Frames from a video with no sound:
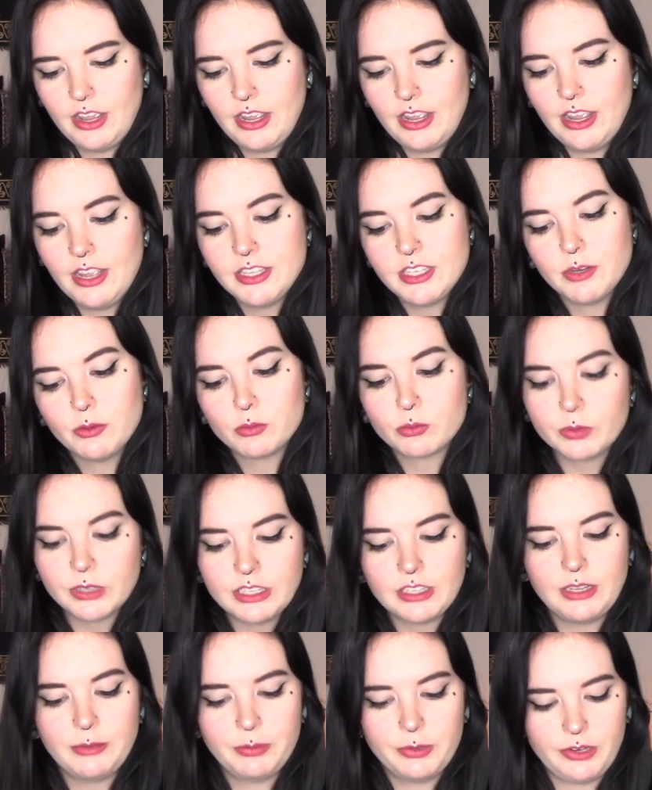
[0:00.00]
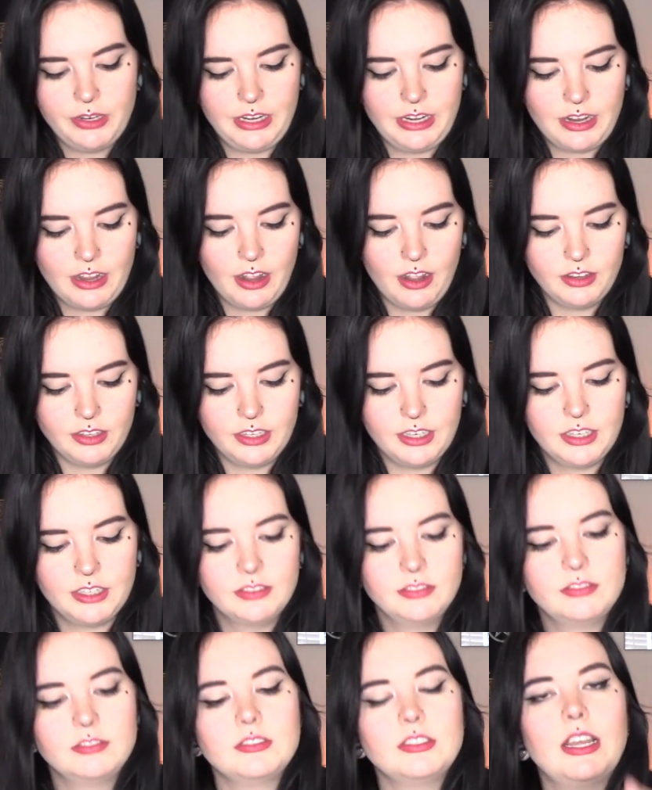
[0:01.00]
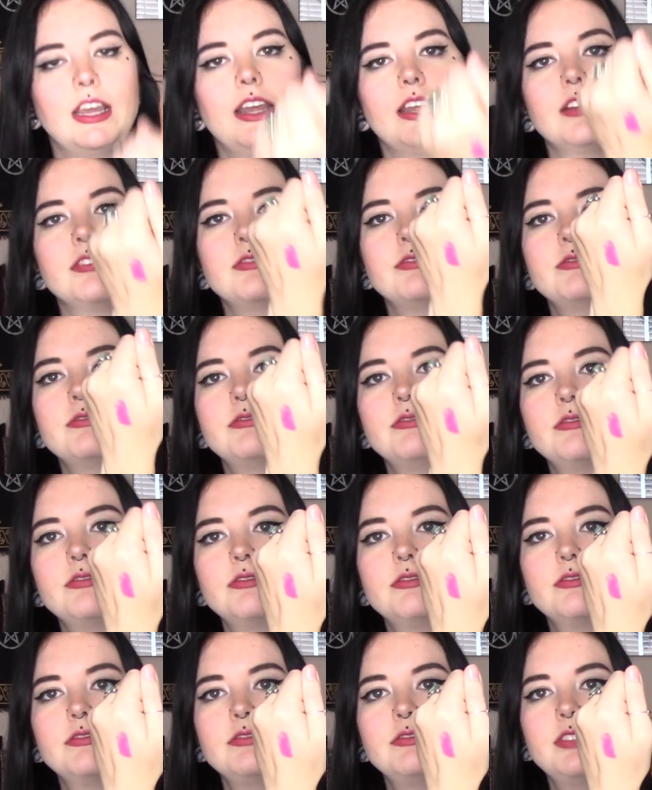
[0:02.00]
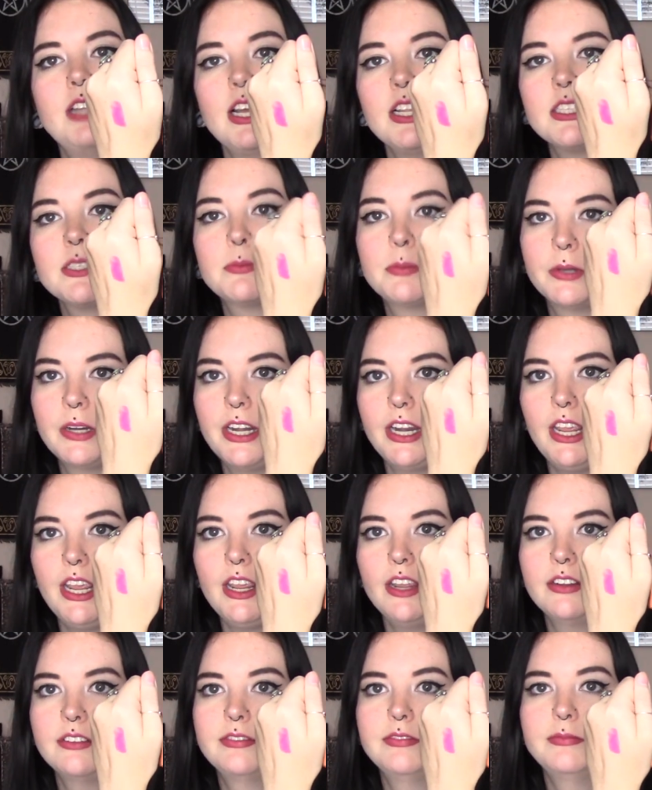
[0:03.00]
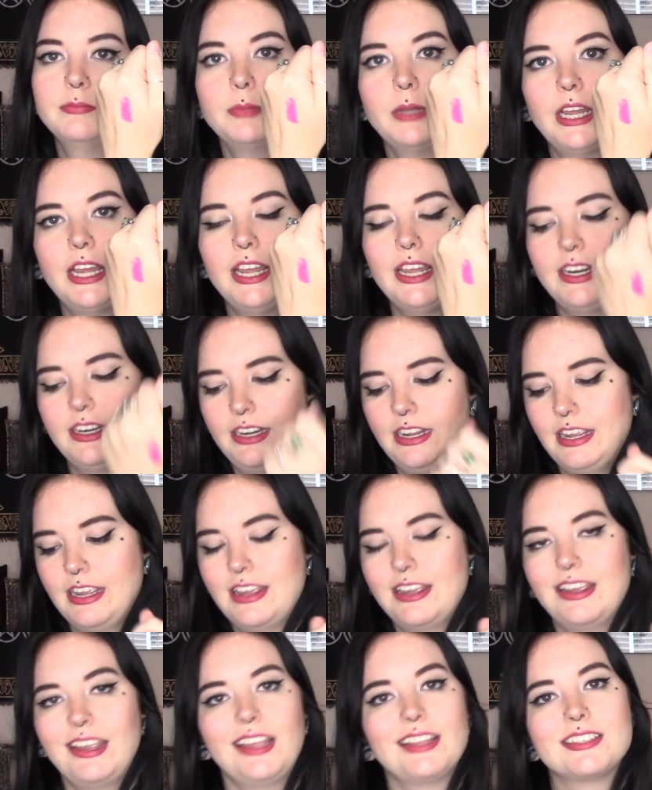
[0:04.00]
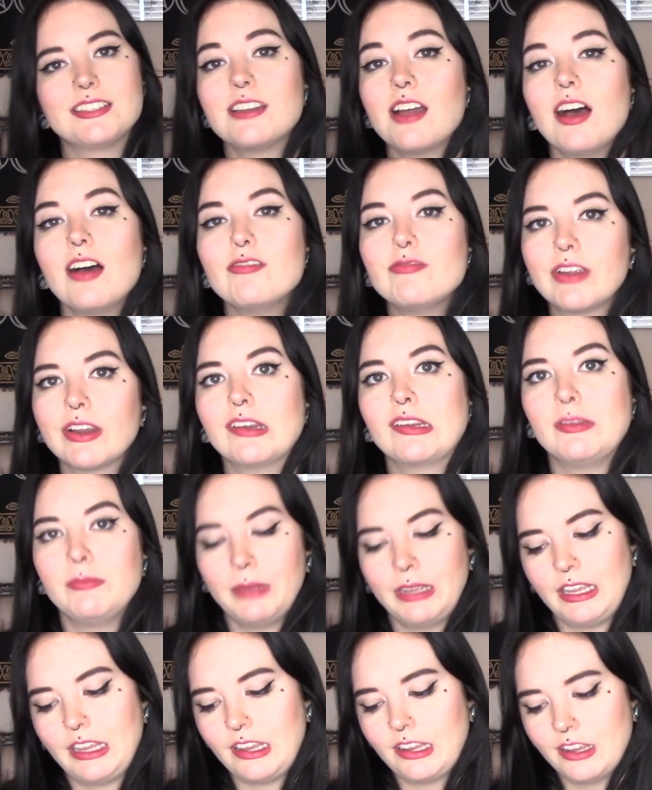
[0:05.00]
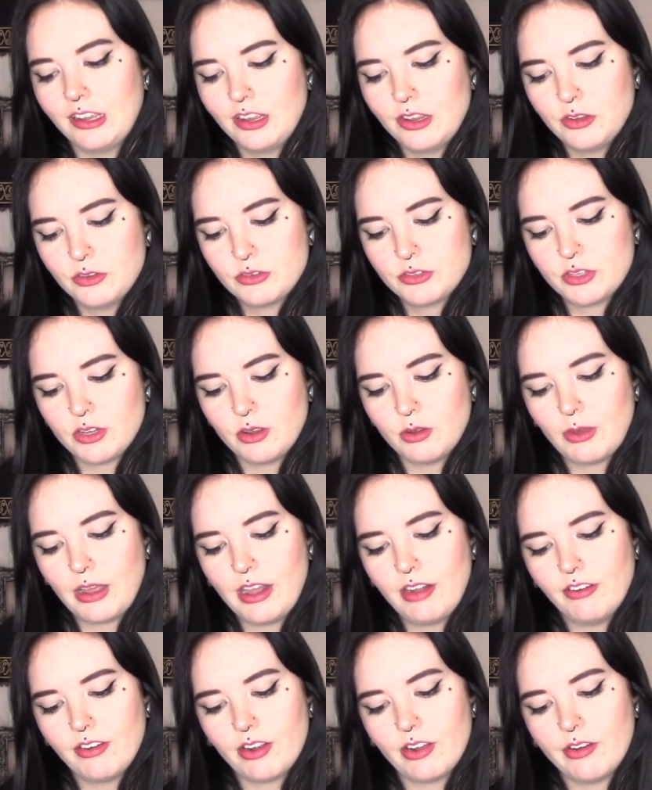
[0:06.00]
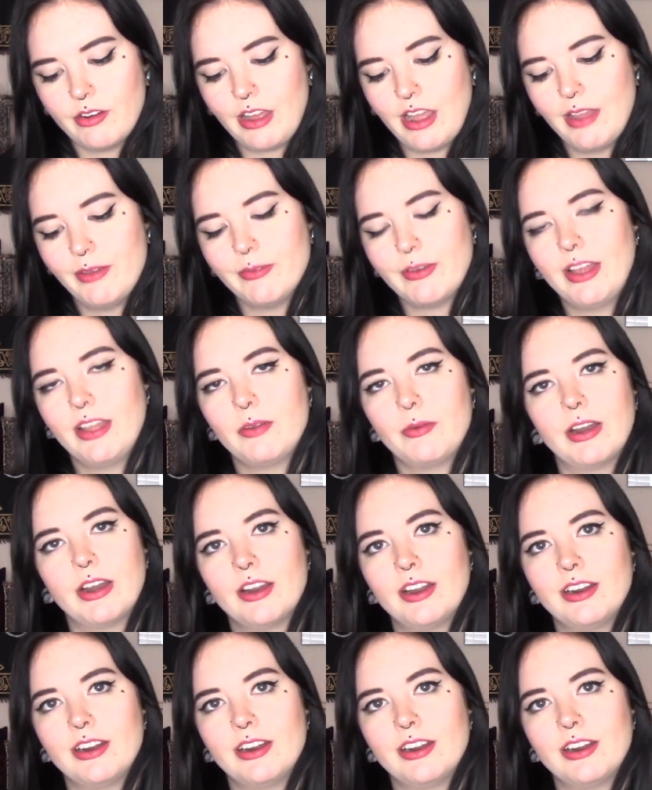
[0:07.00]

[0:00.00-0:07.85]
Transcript: It's a really pretty color. Like, that's pretty, but it's not very me. So I don't know, I might wear